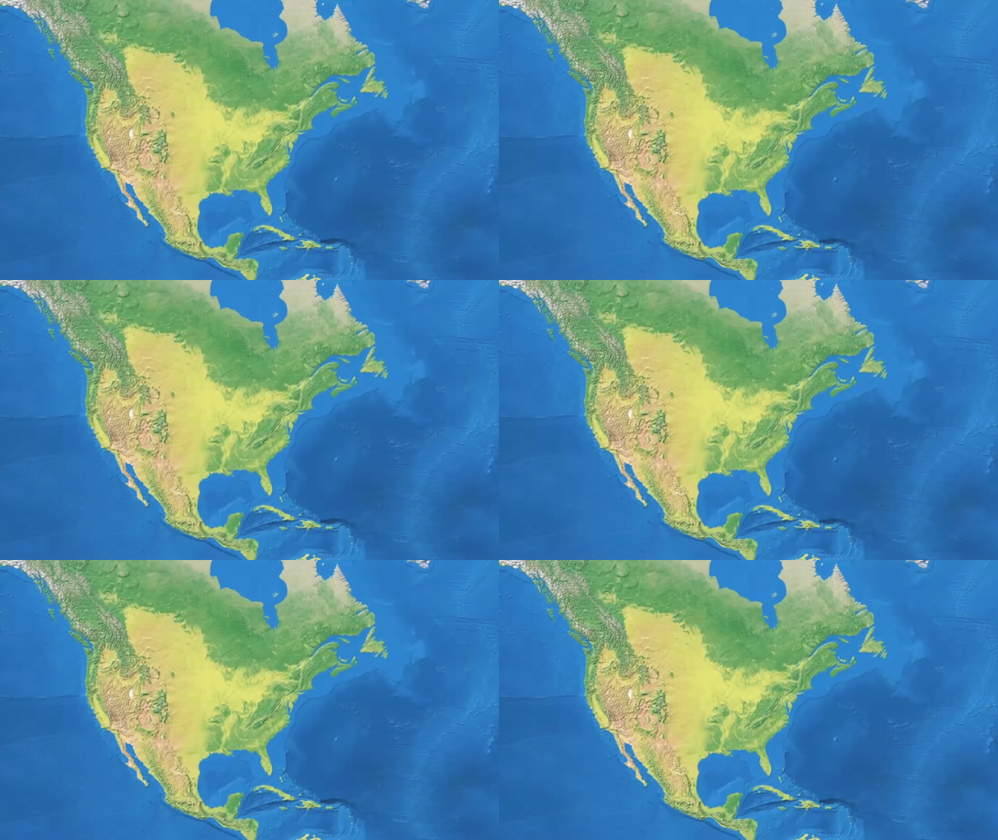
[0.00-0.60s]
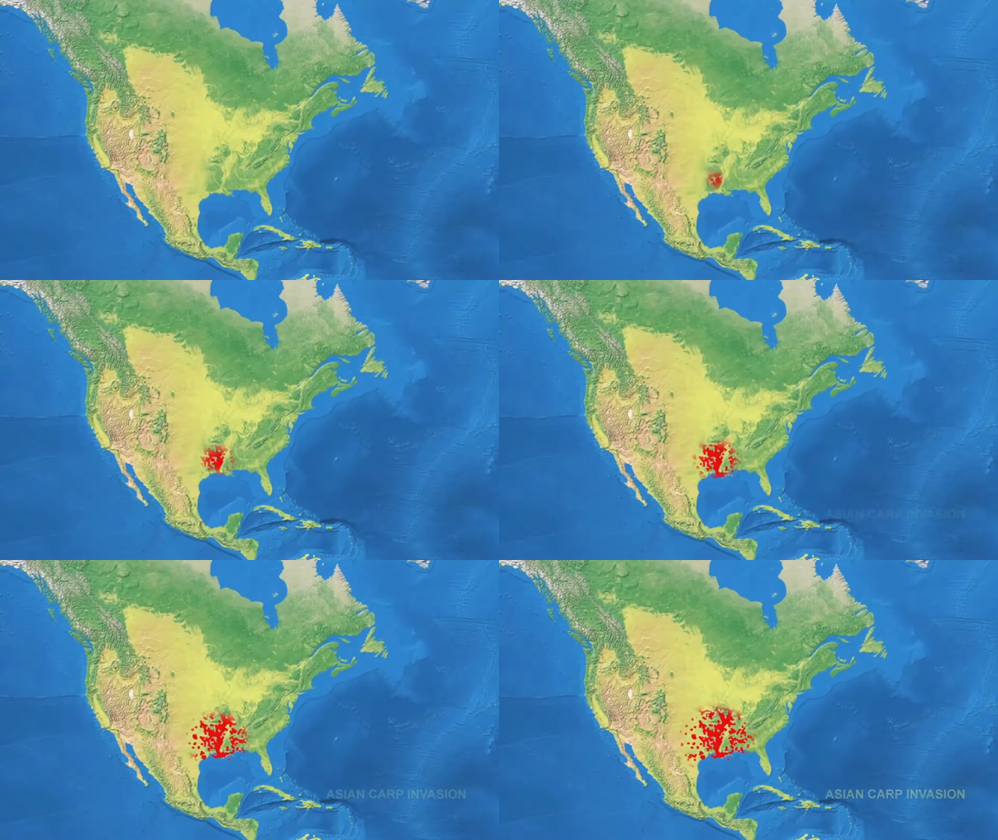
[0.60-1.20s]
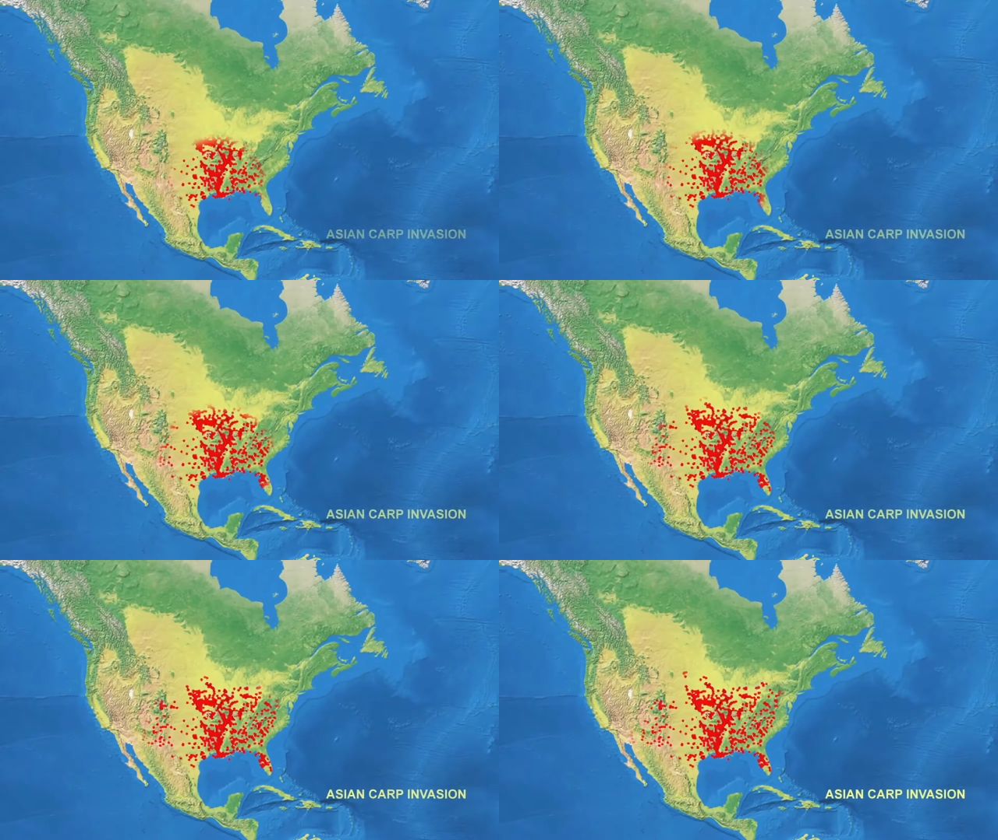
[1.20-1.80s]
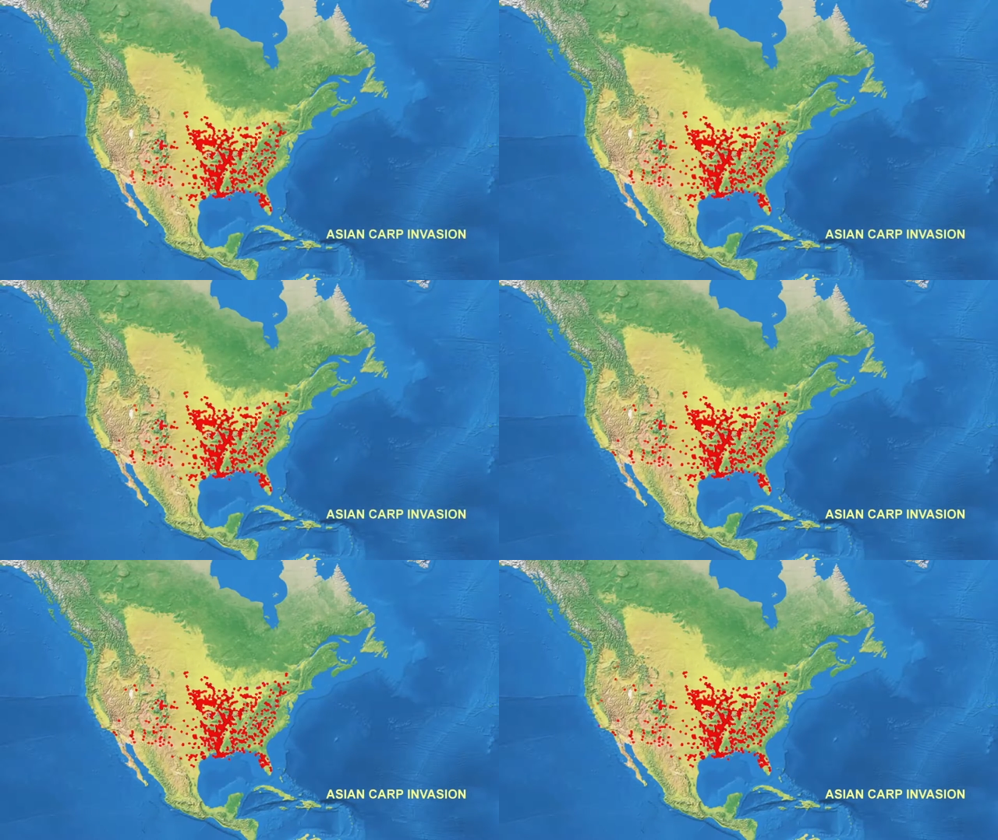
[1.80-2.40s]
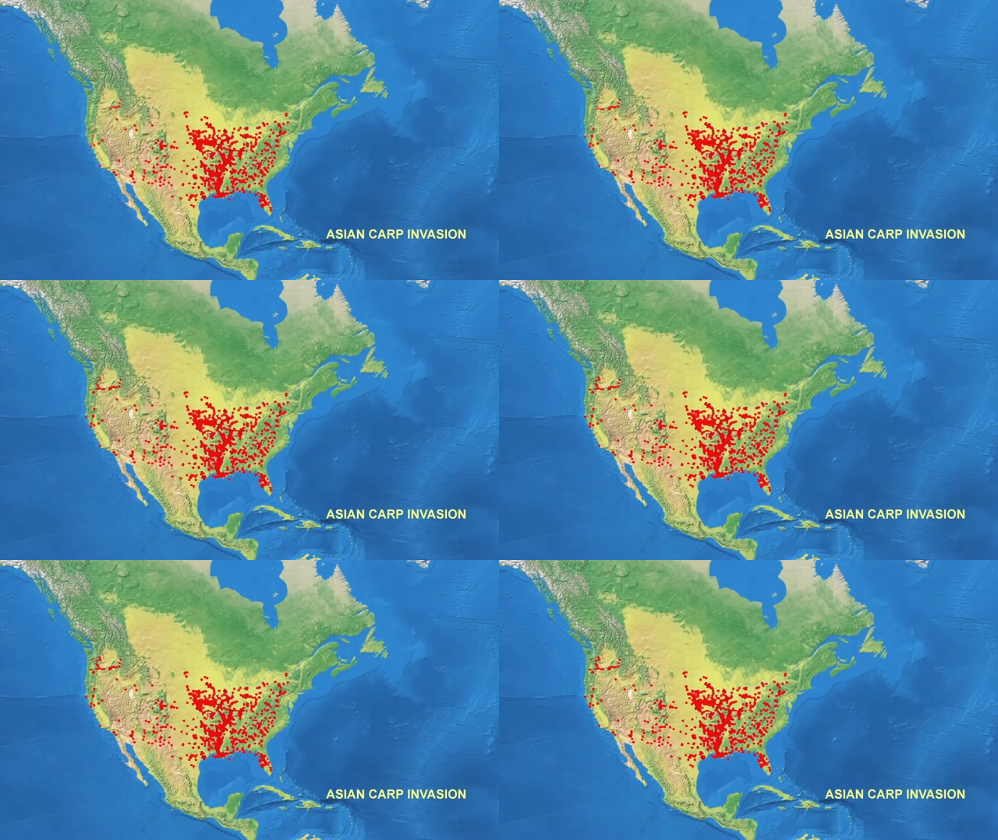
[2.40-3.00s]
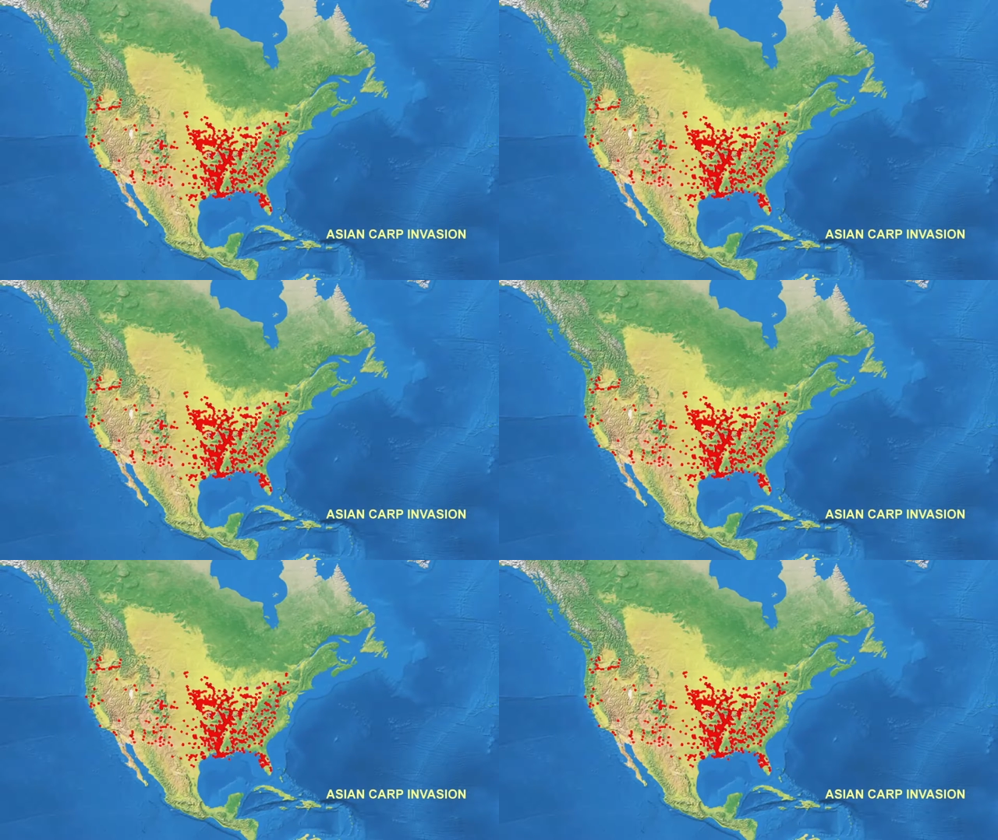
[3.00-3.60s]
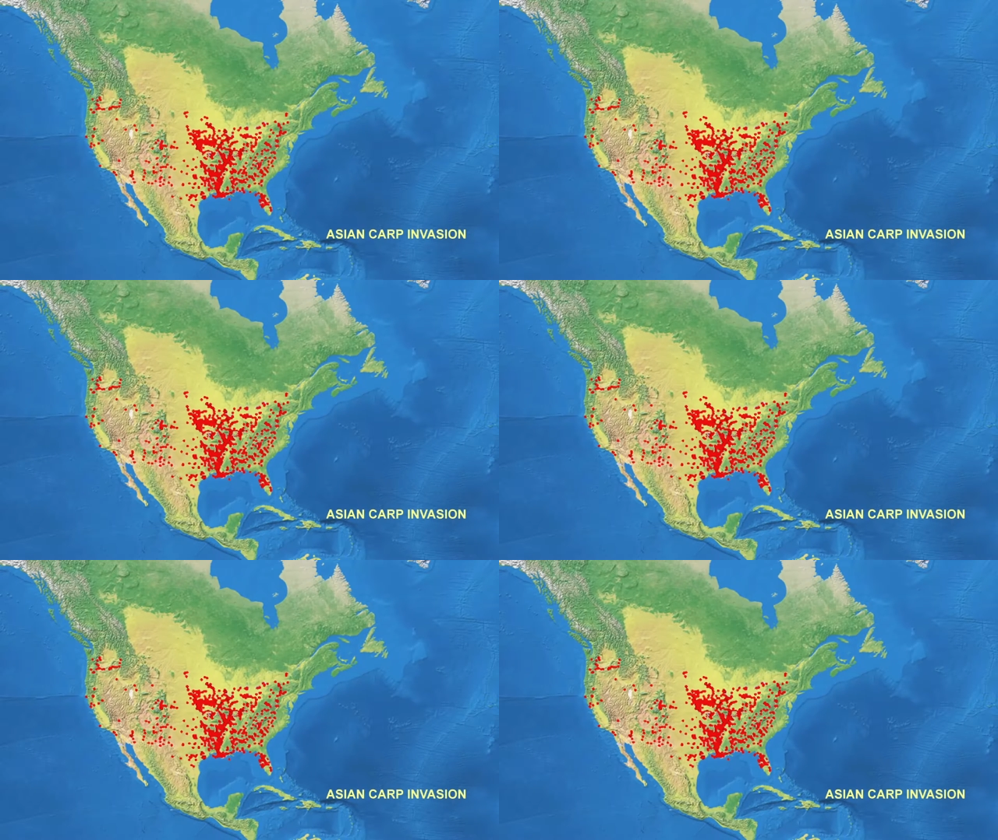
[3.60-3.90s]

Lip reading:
[unreadable: no face in view]